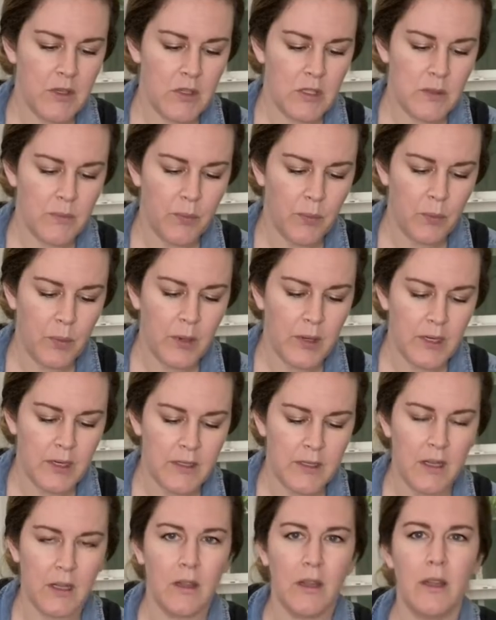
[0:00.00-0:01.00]
just put
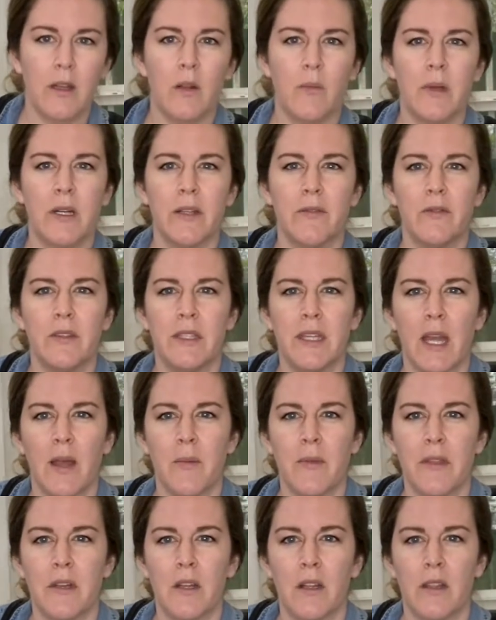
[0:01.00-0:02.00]
in a little bit of
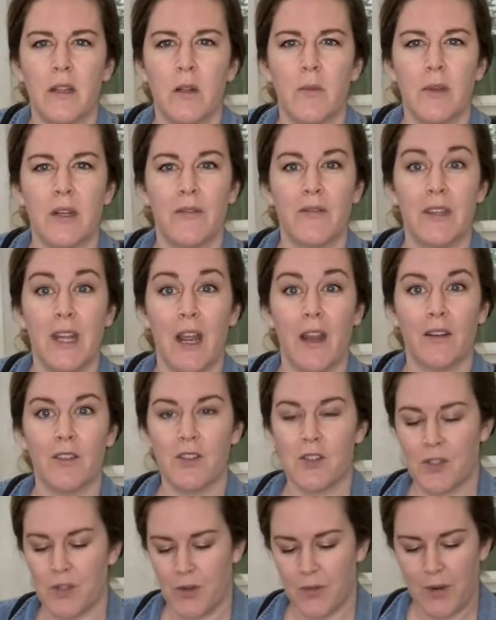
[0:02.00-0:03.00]
depth and a little bit of
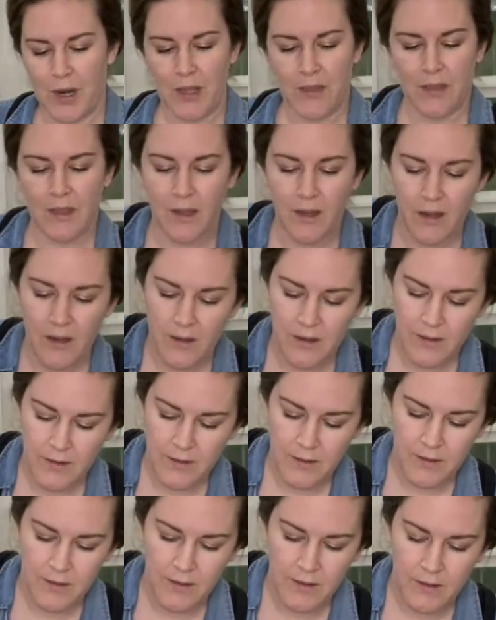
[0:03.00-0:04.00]
texture right there.
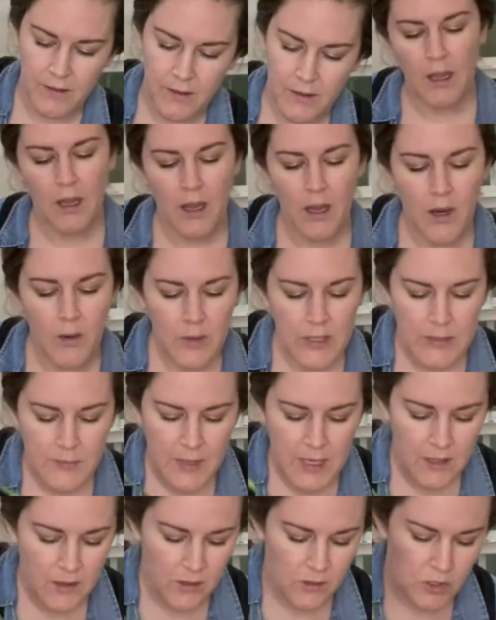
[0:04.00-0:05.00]
I always
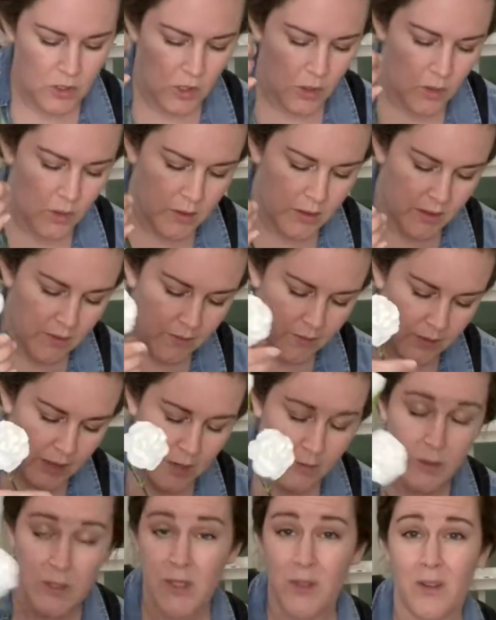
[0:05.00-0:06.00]
make the joke that
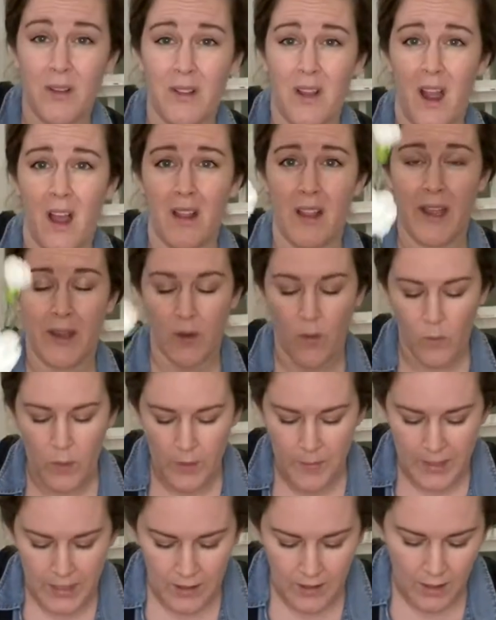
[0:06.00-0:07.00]
flowers are a lot like
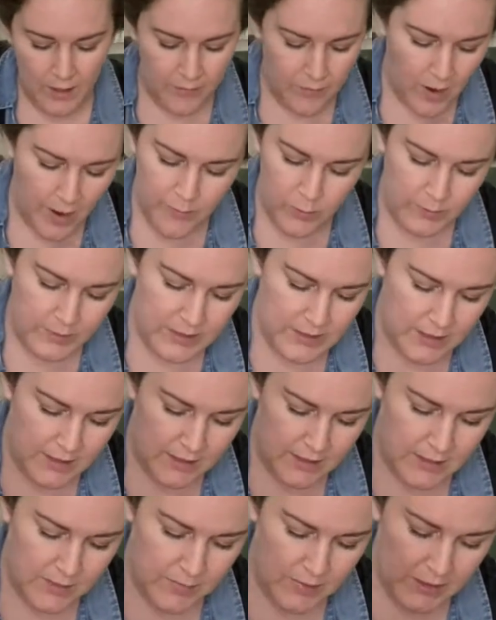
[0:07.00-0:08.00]
women. I've probably said
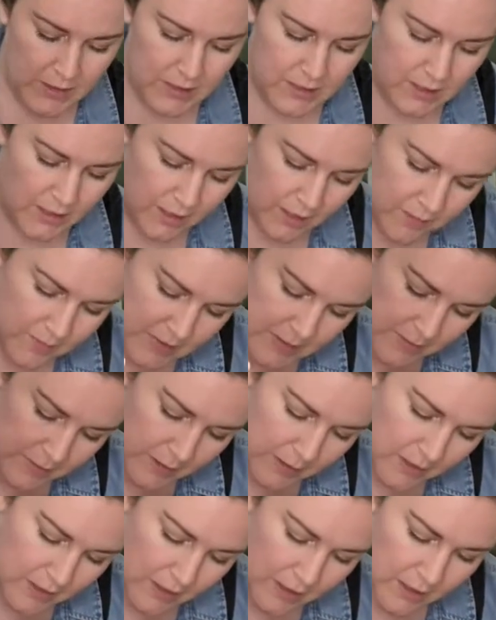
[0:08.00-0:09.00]
this a million times,
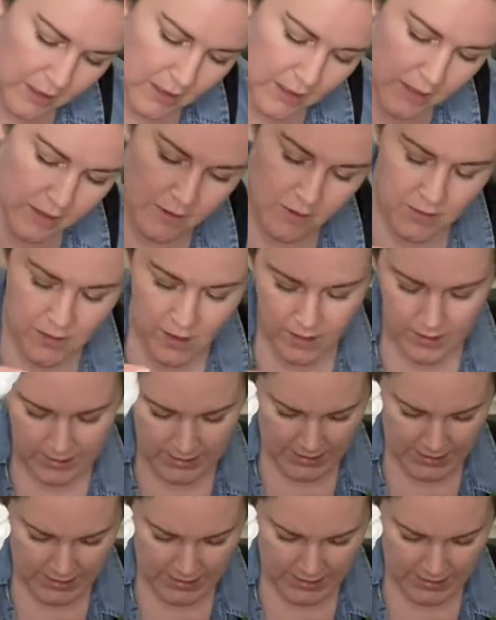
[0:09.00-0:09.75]
but they're not as